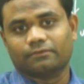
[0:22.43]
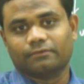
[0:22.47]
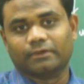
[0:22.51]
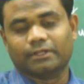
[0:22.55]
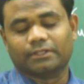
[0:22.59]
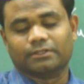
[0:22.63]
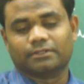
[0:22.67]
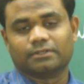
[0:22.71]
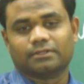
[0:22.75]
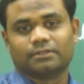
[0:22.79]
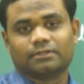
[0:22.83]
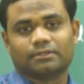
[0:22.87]

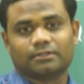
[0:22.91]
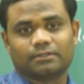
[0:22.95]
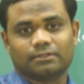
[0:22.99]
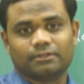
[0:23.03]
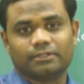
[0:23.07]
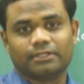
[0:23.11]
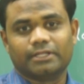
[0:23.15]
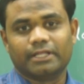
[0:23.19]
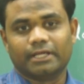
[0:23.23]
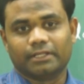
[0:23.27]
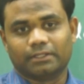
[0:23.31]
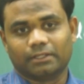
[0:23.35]
with
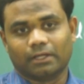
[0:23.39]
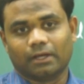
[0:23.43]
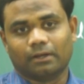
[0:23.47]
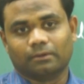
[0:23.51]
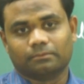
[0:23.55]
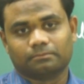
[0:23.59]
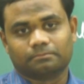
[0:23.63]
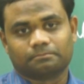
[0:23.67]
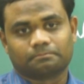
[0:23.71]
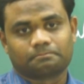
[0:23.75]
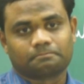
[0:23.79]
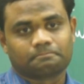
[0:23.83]
the data.
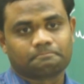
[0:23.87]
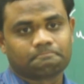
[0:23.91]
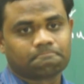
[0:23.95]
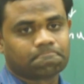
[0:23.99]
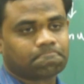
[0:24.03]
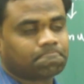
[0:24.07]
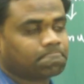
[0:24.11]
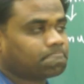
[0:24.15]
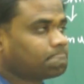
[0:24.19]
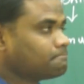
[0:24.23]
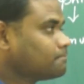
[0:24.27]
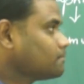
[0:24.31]

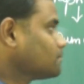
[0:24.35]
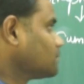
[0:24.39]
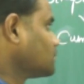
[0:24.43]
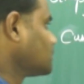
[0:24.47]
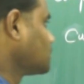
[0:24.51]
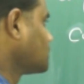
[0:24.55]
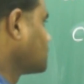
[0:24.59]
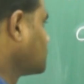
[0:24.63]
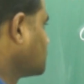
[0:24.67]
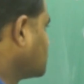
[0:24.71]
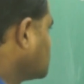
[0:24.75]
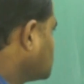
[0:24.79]

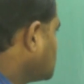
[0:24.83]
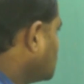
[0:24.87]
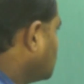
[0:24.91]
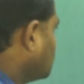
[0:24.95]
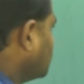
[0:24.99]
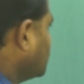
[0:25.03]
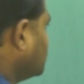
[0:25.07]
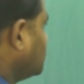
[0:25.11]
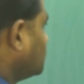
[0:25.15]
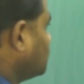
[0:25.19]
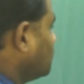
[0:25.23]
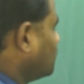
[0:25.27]

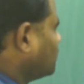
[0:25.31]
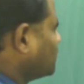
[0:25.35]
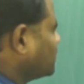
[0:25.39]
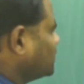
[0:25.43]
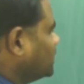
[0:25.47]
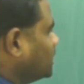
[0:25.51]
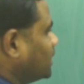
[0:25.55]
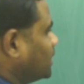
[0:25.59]
So in order